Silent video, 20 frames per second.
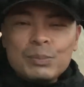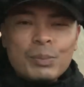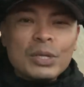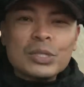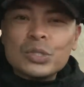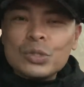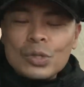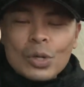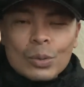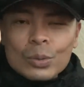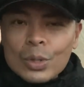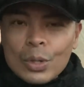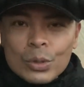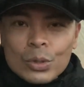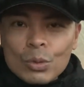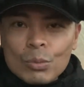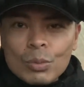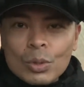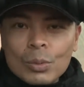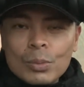person don't know
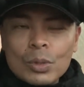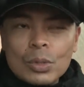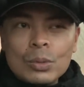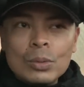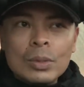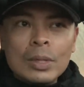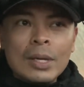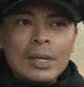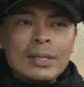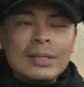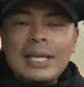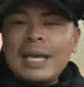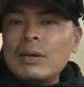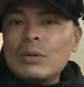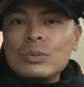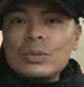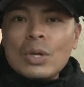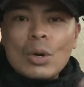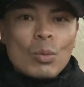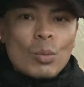you, boo-boo. They
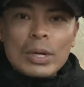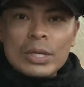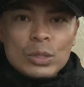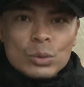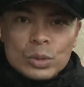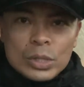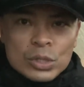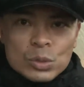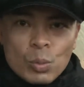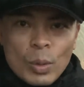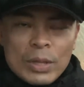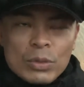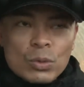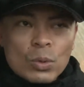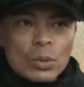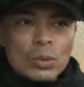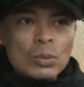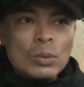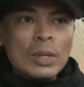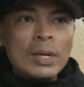don't know what you just went
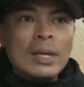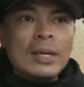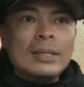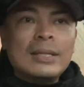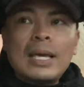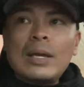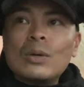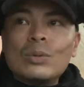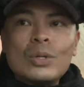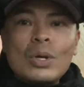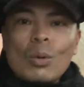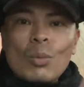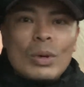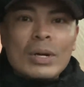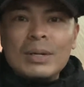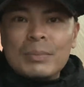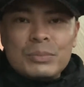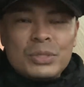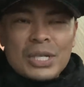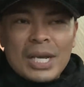through. They don't know
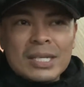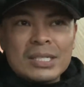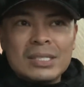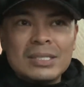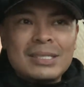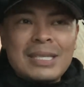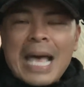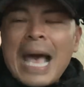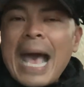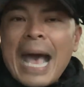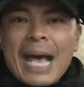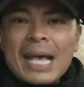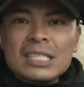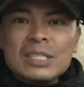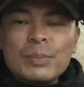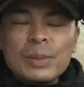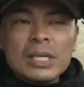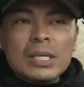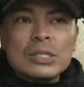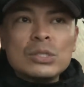what objections to
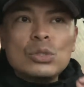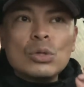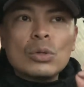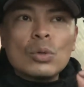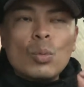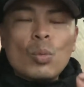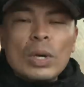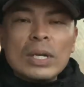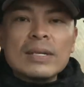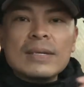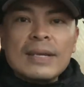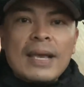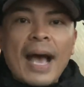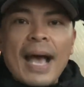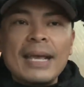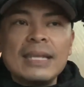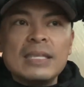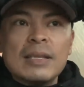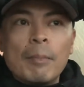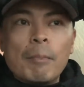ask, because you're the one
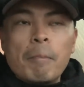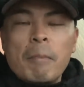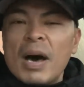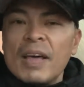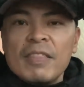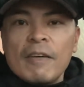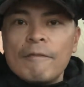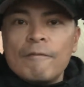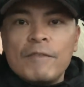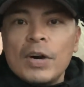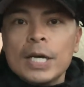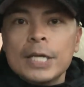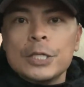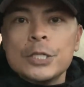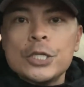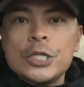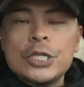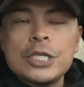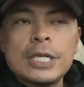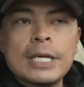guiding the
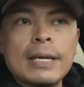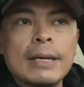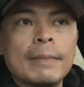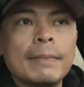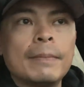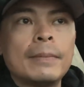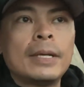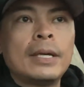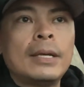motherfucking ship.